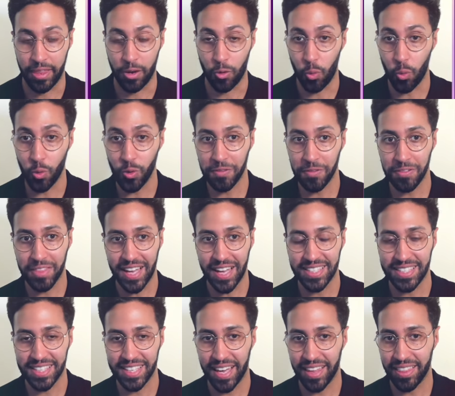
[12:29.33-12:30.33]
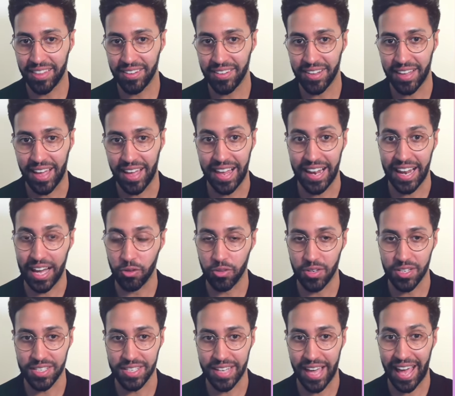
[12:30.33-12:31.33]
And all of that together allowed
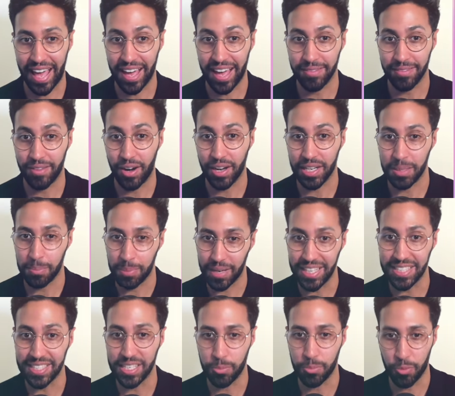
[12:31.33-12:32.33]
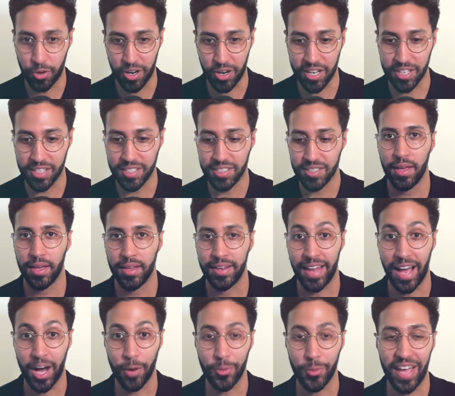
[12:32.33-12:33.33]
us to have our completed product.
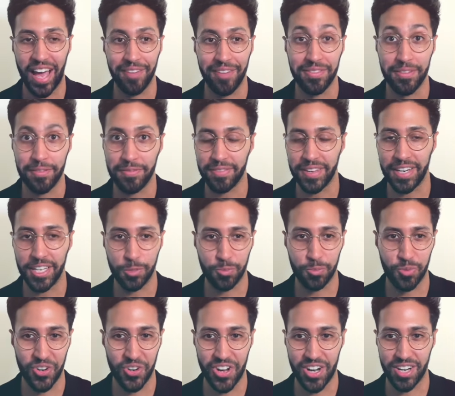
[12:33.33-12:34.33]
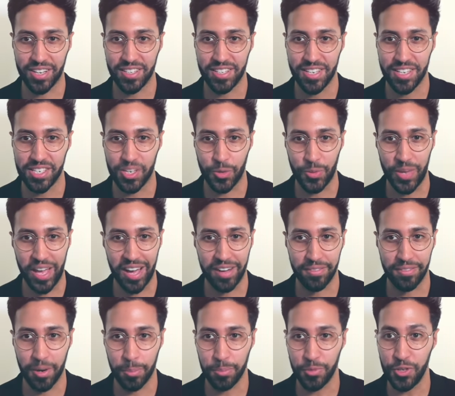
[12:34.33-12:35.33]
Now we have the finished product. So we have
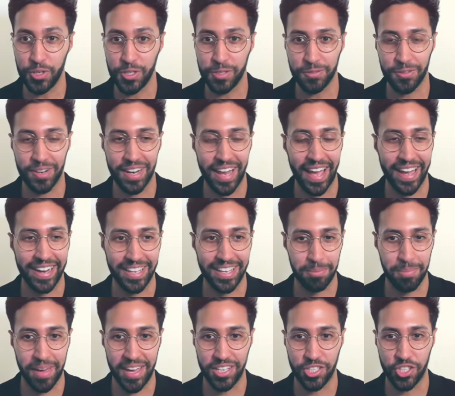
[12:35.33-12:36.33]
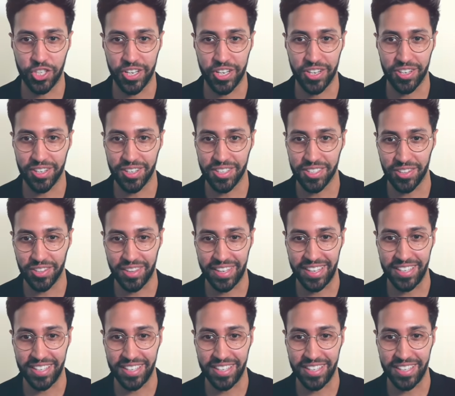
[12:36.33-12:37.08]
our beautiful landing page here. It's got the